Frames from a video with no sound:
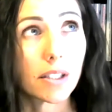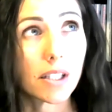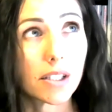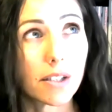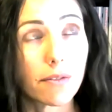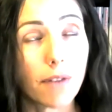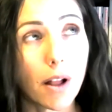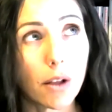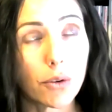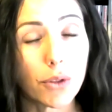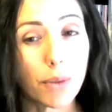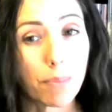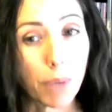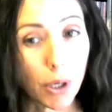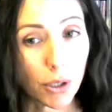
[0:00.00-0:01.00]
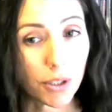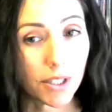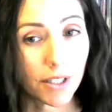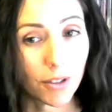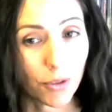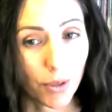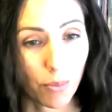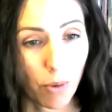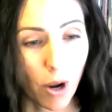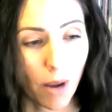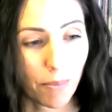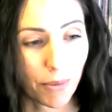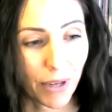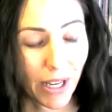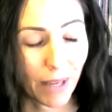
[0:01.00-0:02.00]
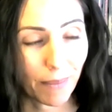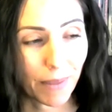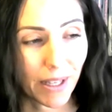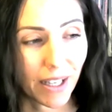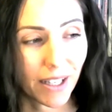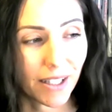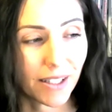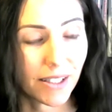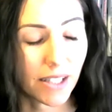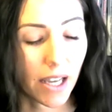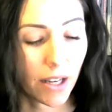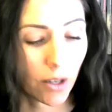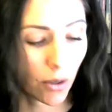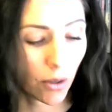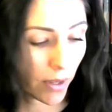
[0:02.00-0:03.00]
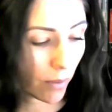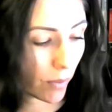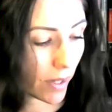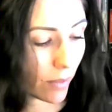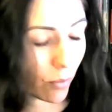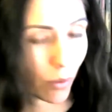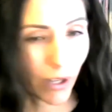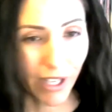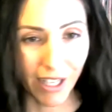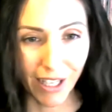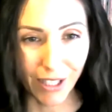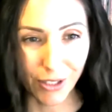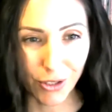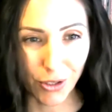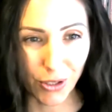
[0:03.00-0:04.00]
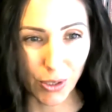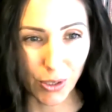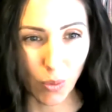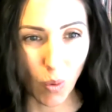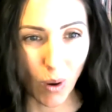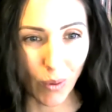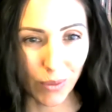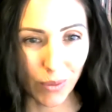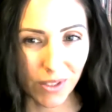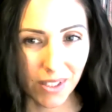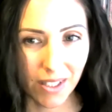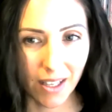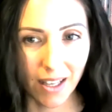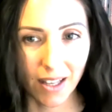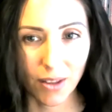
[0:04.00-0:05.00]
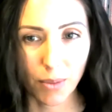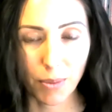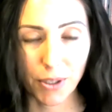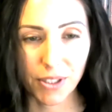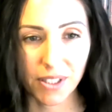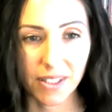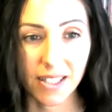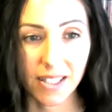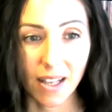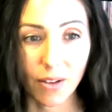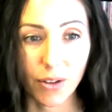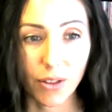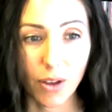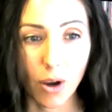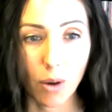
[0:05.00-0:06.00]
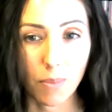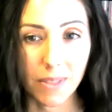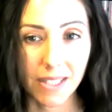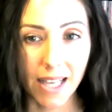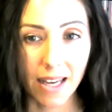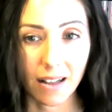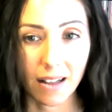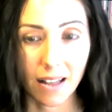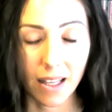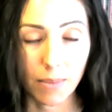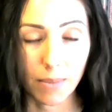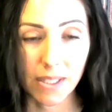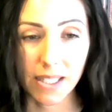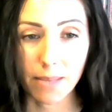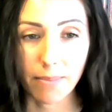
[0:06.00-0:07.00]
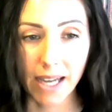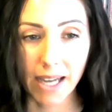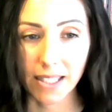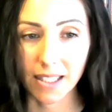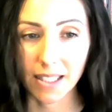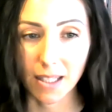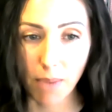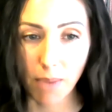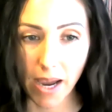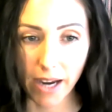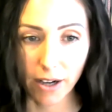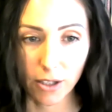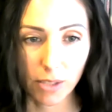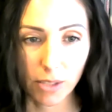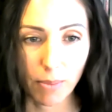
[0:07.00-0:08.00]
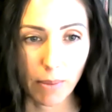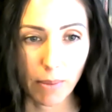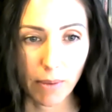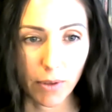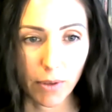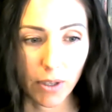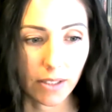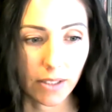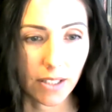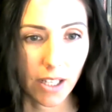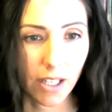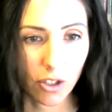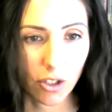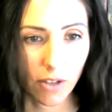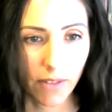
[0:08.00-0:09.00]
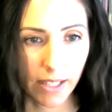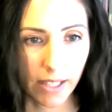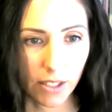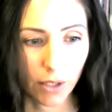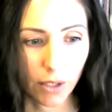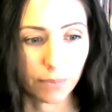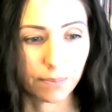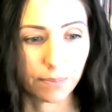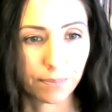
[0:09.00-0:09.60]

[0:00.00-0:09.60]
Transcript: does it follow the person or the property? Because I know that when we're getting insurance quotes and the person selling the home has had a claim, it's impacted the buyer. So maybe if you can touch on that too.